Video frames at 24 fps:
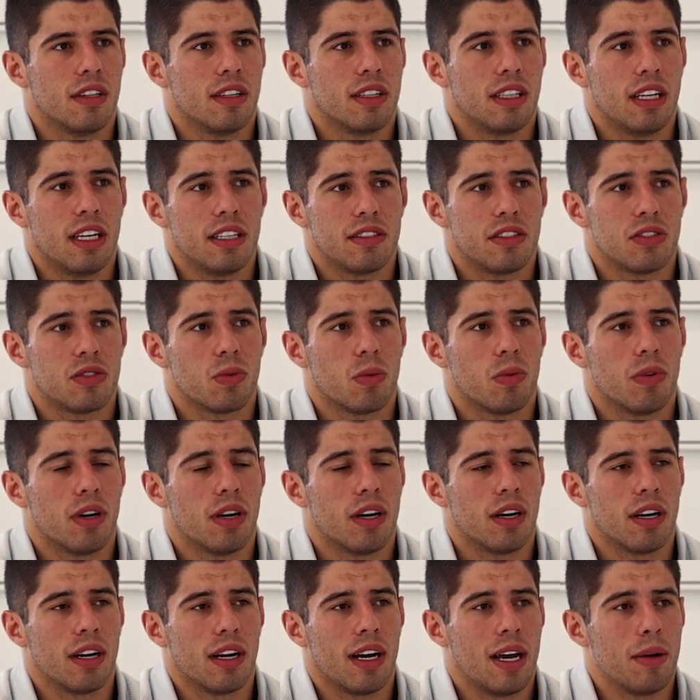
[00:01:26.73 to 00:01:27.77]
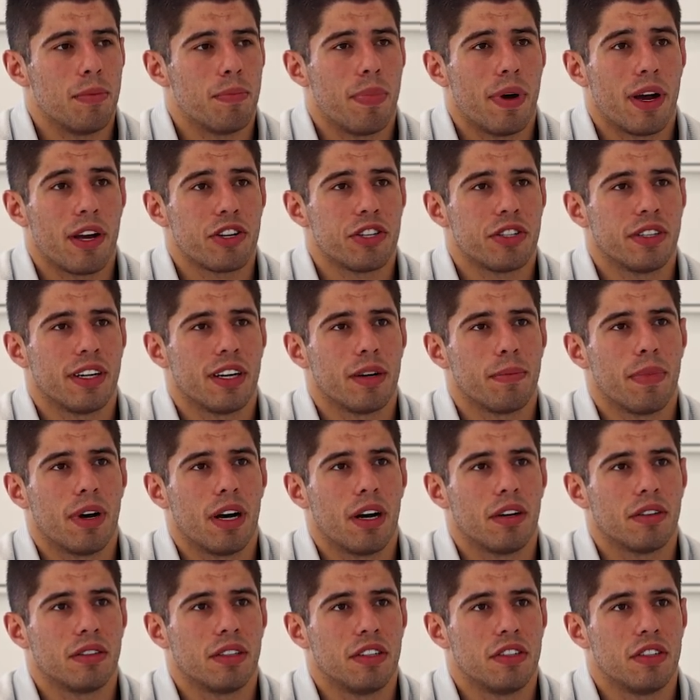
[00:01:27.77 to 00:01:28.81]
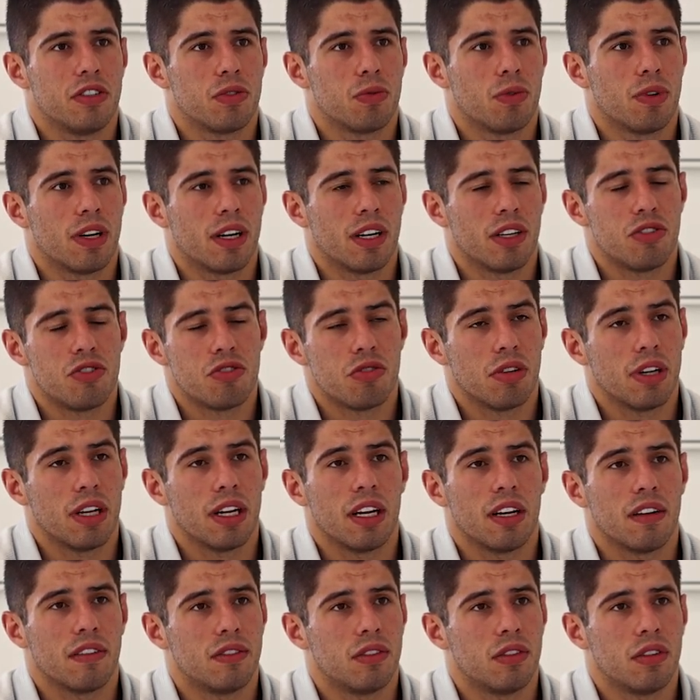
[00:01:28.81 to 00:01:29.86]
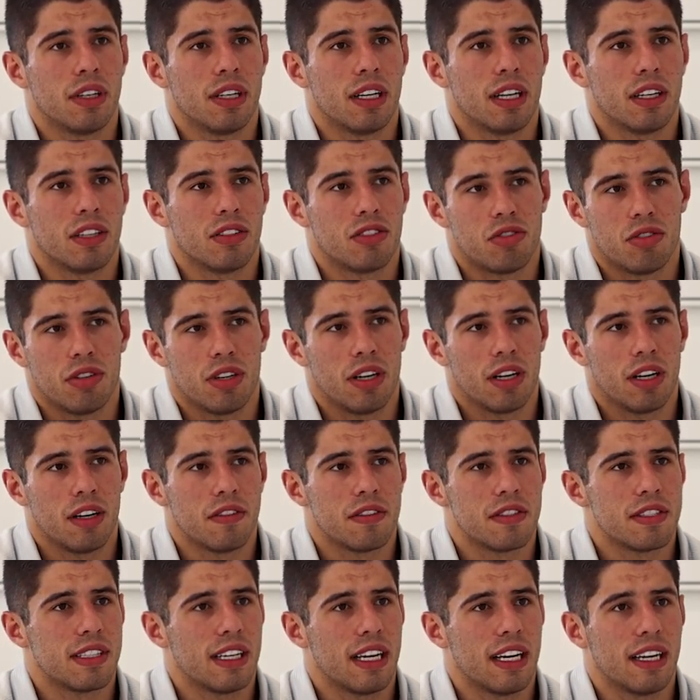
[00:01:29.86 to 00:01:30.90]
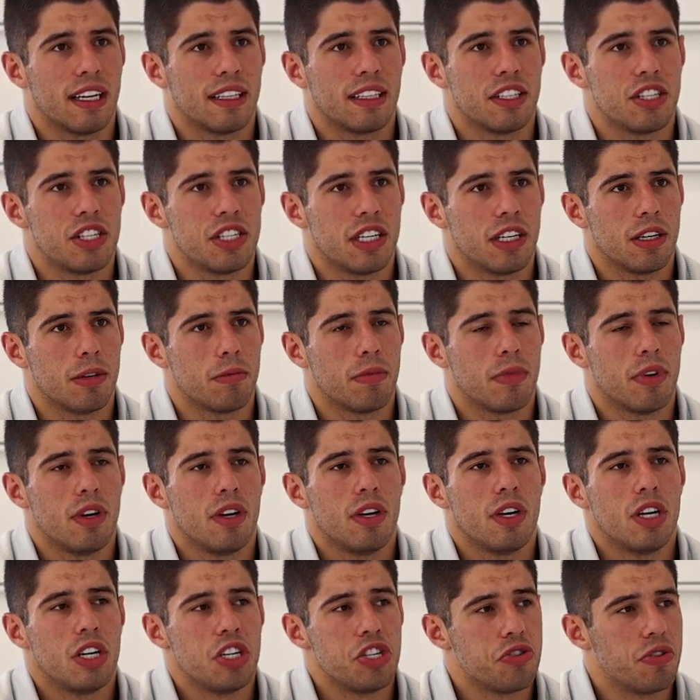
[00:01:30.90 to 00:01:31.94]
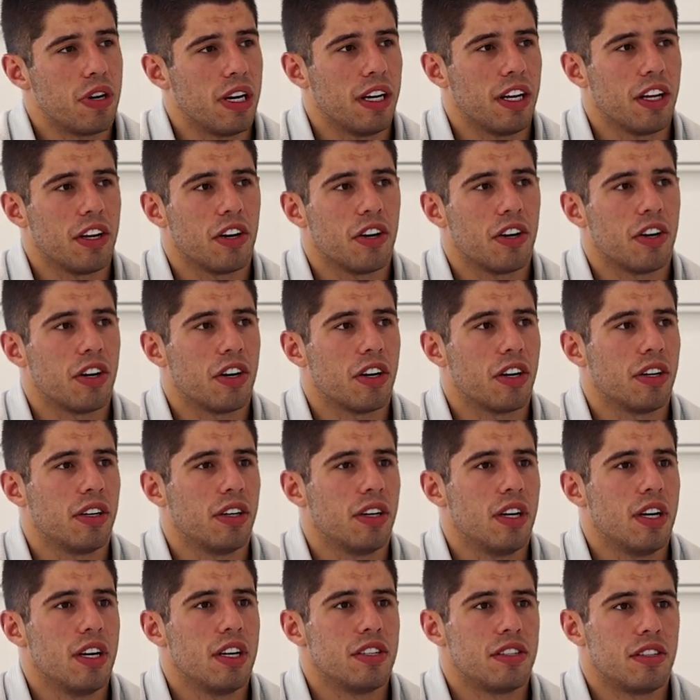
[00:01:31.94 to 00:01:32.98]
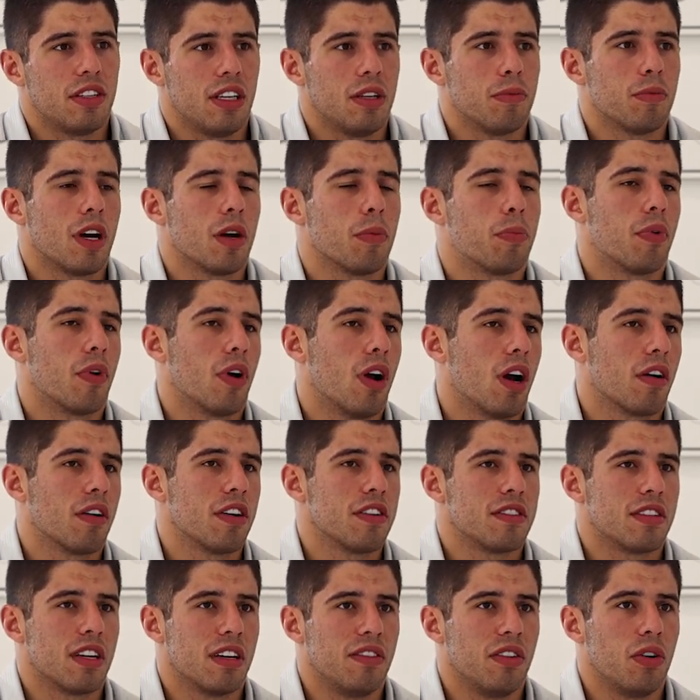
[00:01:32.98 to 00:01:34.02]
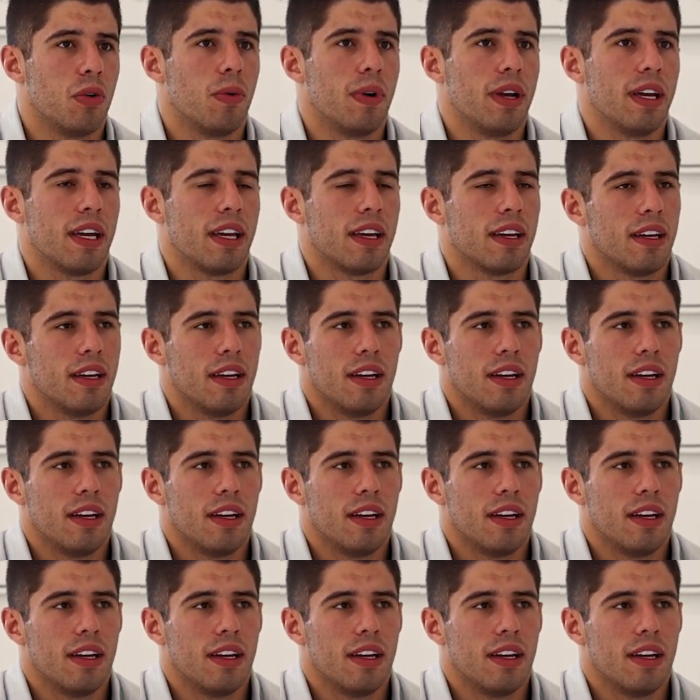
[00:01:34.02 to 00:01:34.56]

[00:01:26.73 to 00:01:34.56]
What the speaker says: This is what I'm passionate about. This is what I truly love doing. I truly love staying at the gym, training hard, seeing my progress every week.